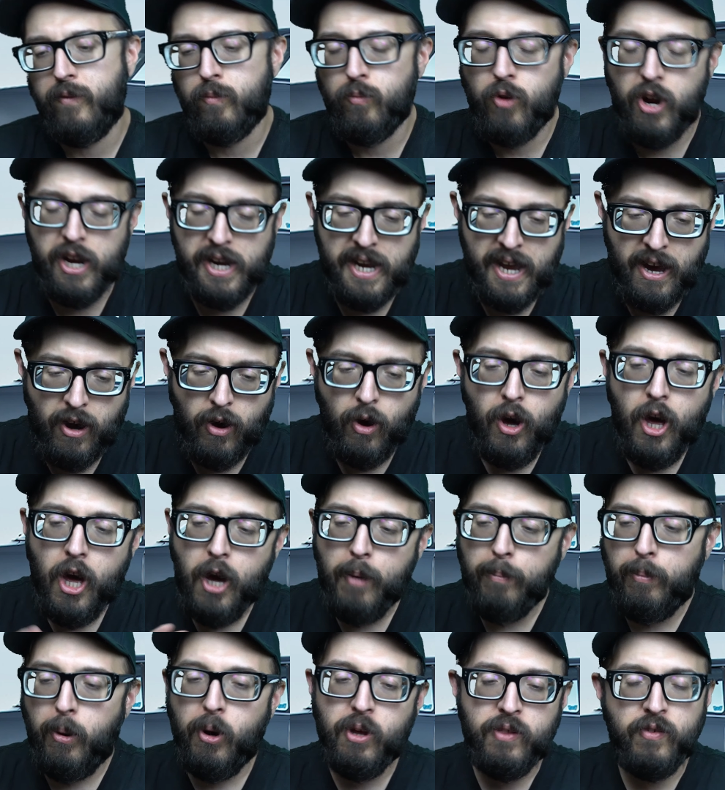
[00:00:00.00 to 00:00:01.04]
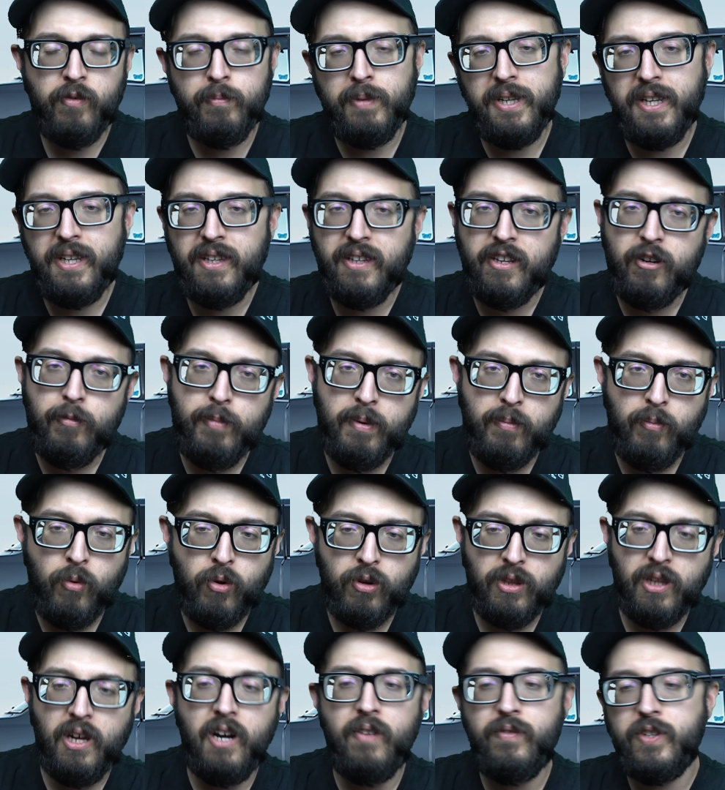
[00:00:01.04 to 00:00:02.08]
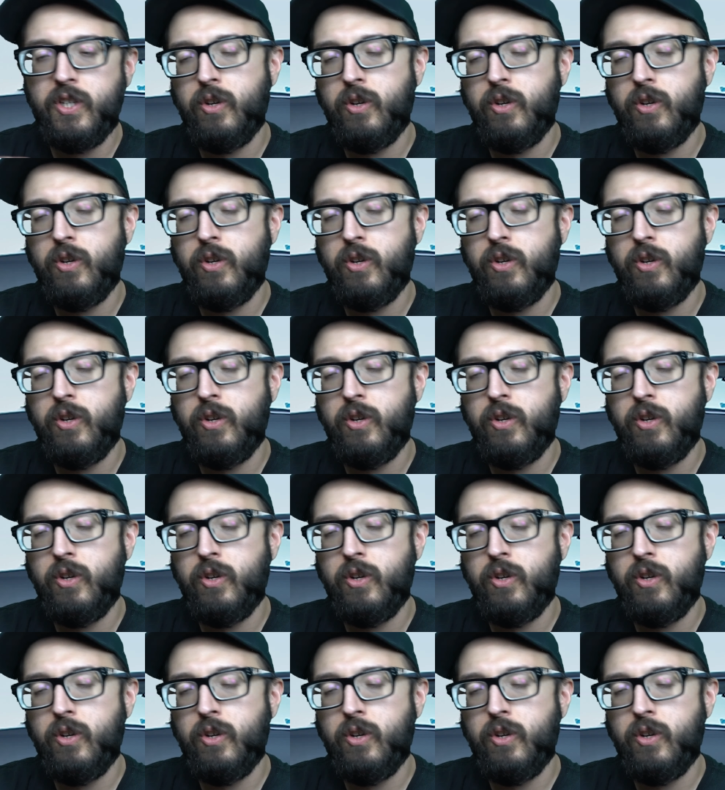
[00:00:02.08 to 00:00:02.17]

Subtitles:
them right now. Both of them need a little bit more love.